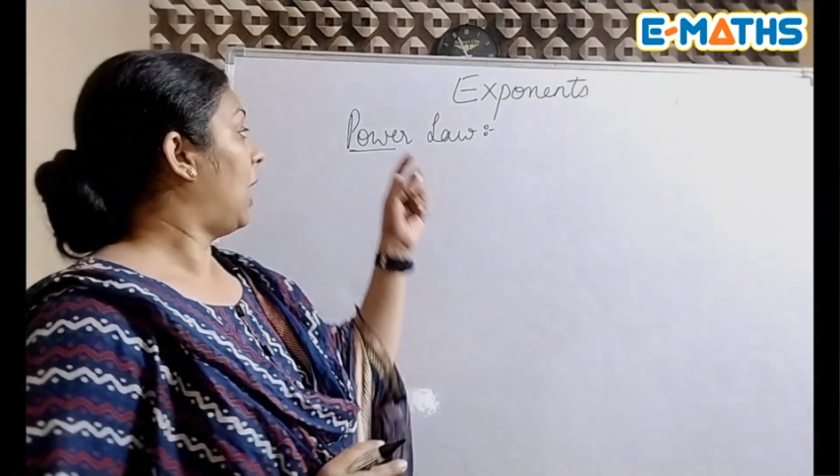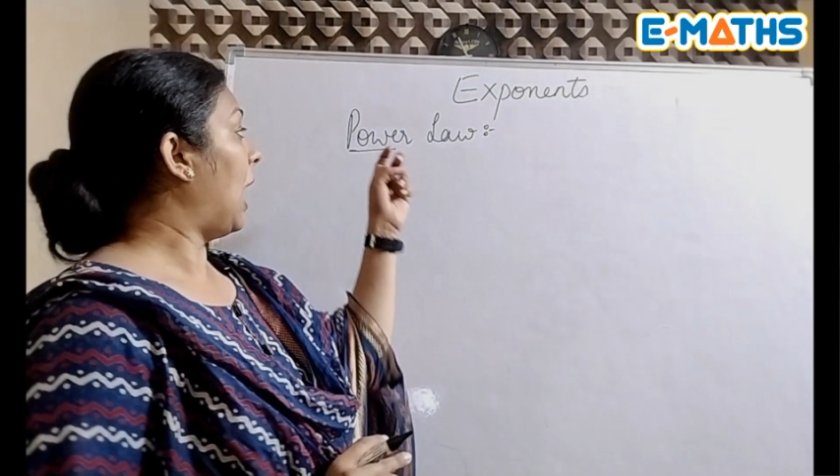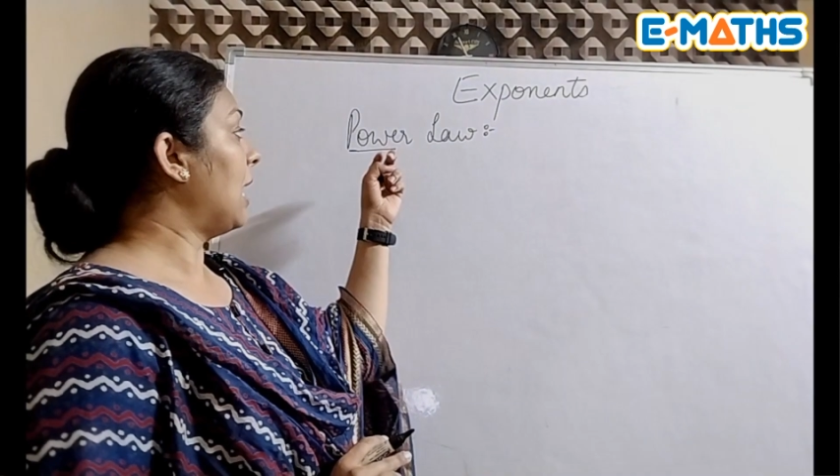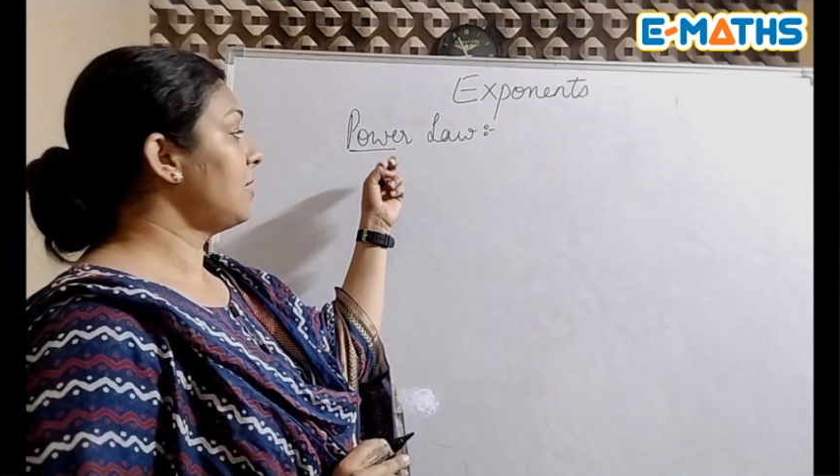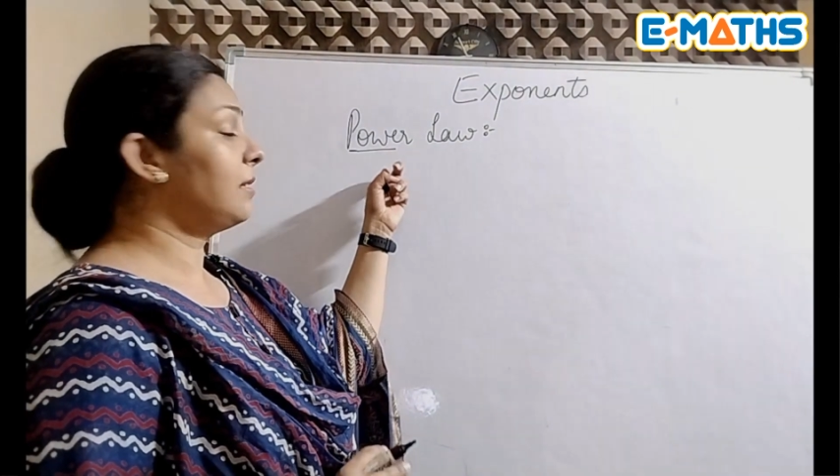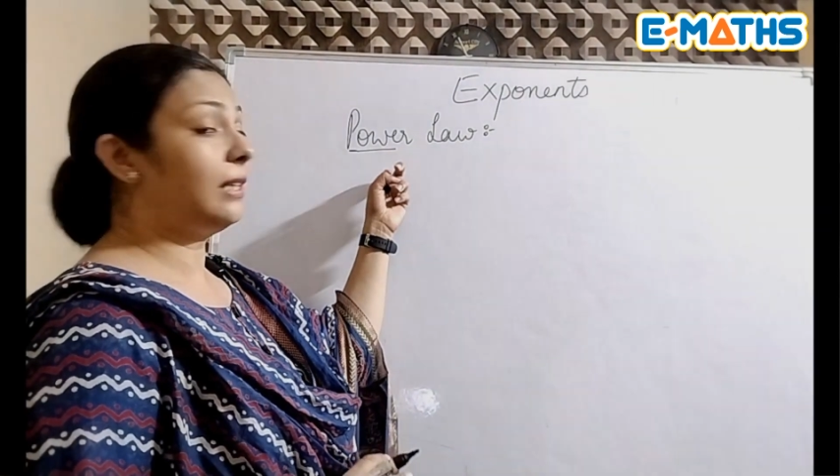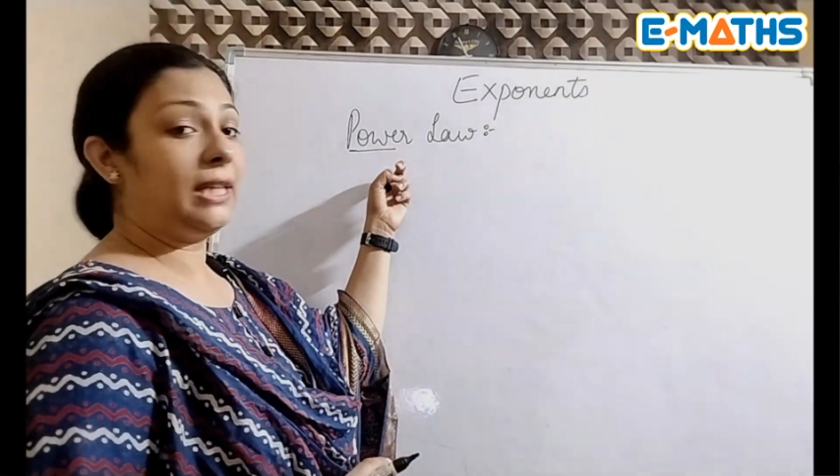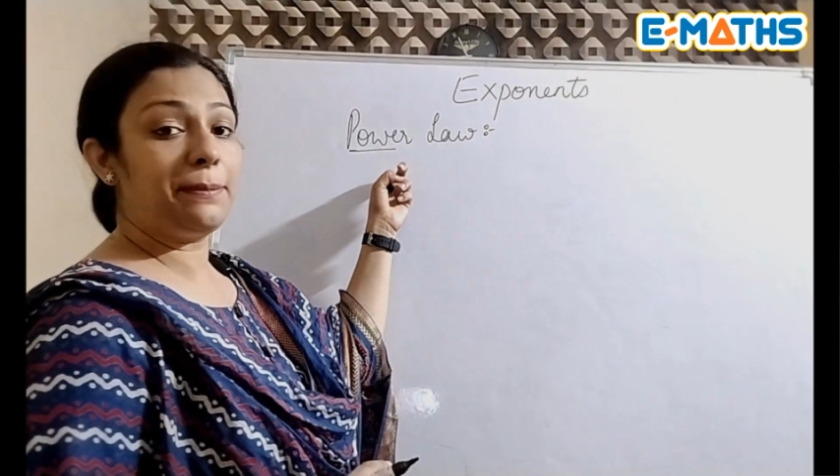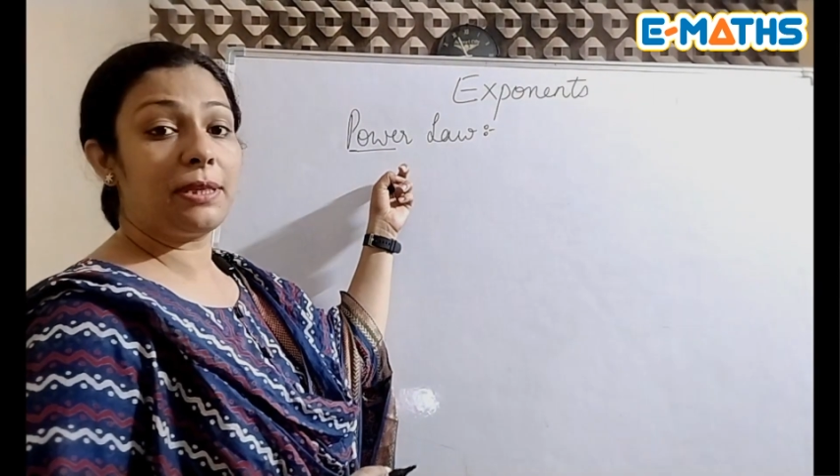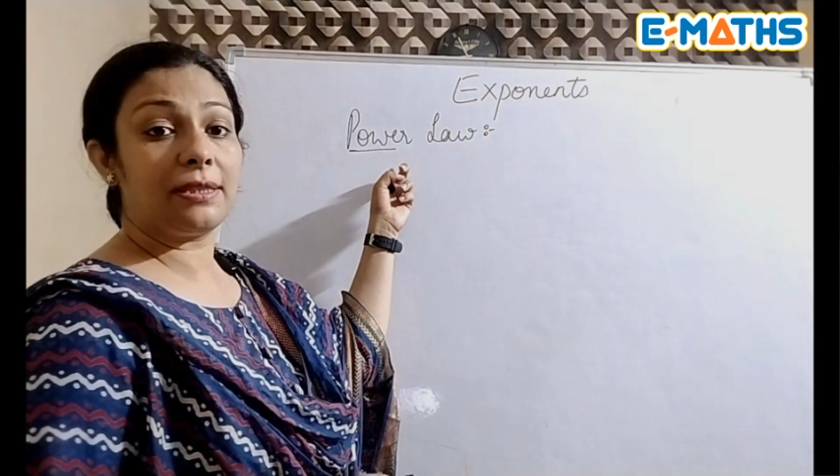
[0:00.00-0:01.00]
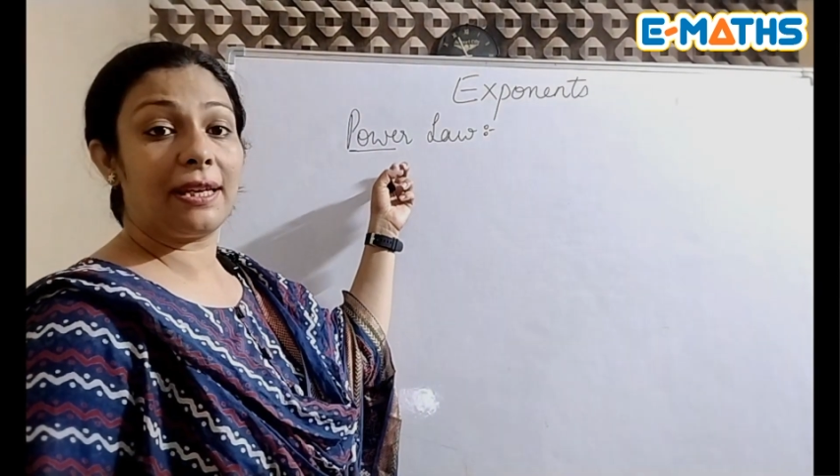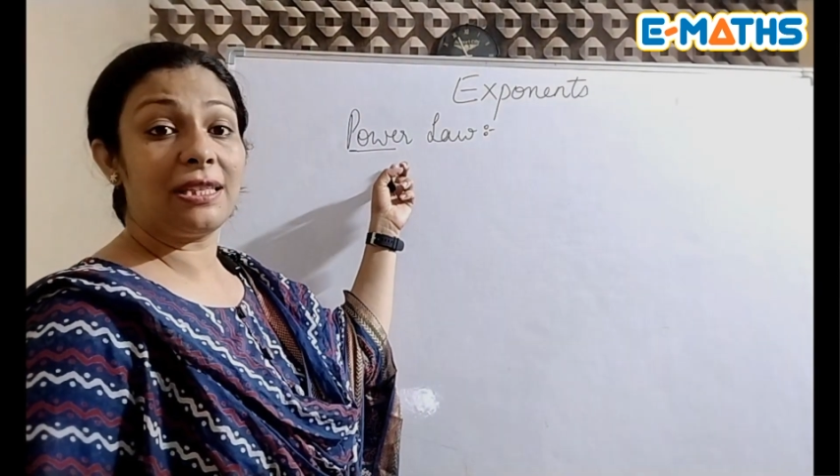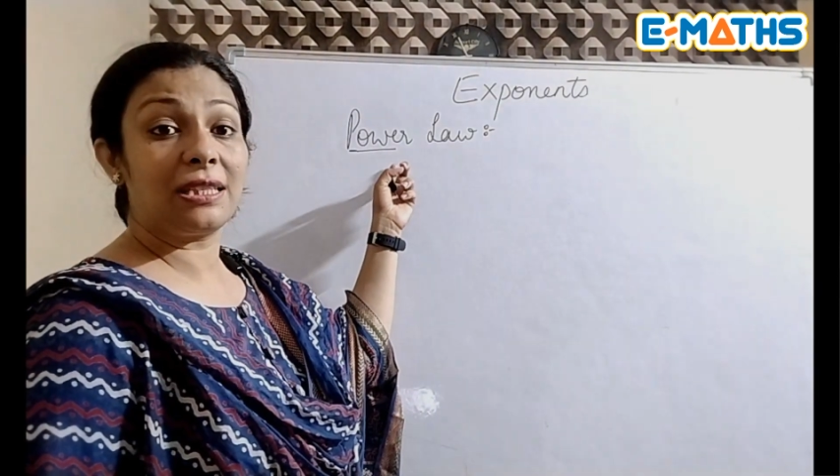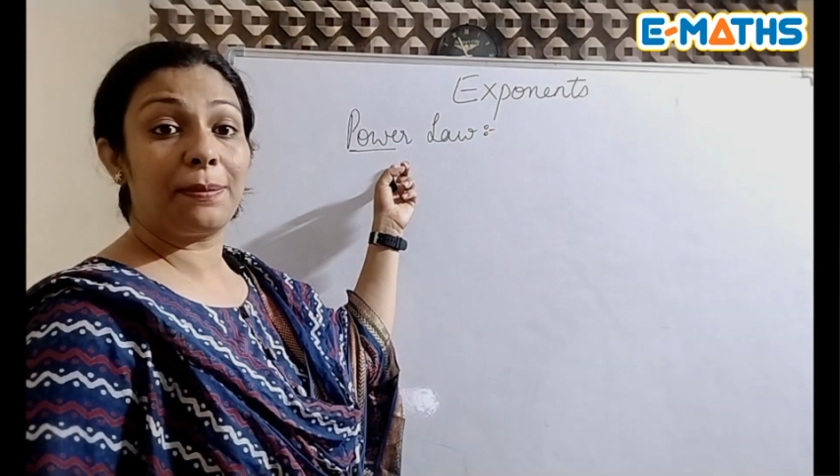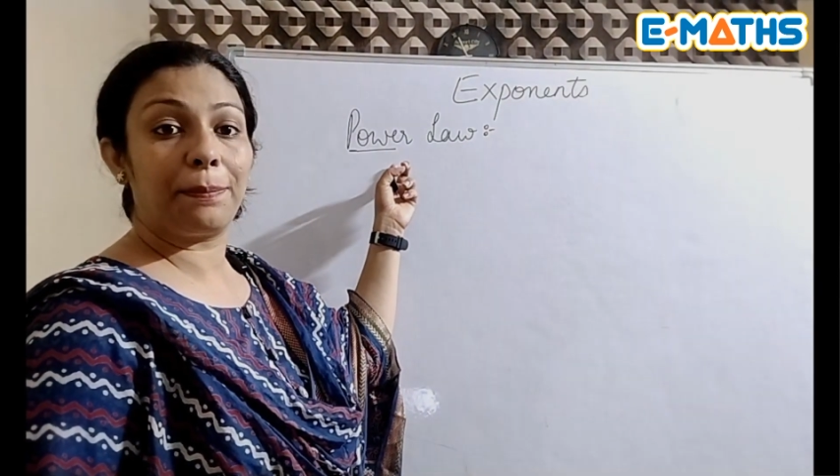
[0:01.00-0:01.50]
As the name
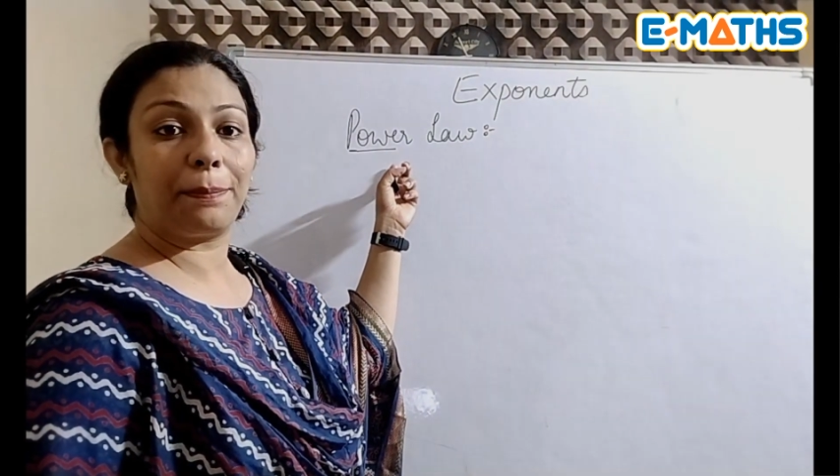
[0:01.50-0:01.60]
suggests,